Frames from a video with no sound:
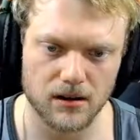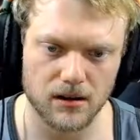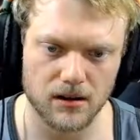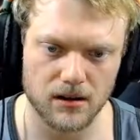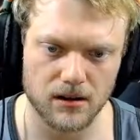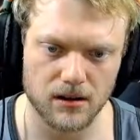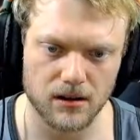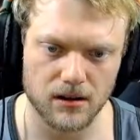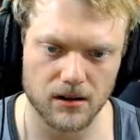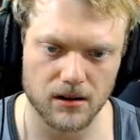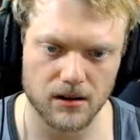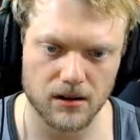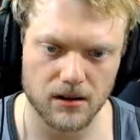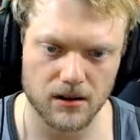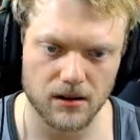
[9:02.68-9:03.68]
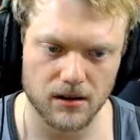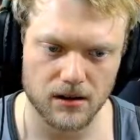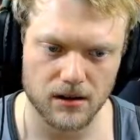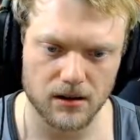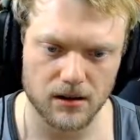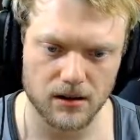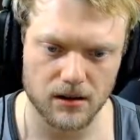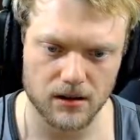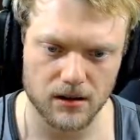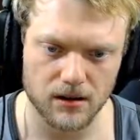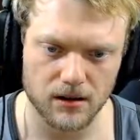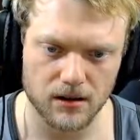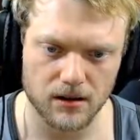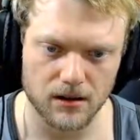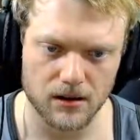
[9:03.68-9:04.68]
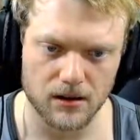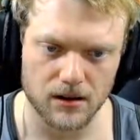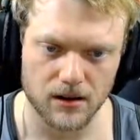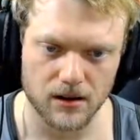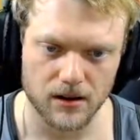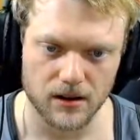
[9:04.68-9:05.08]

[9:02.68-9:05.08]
(no one is talking)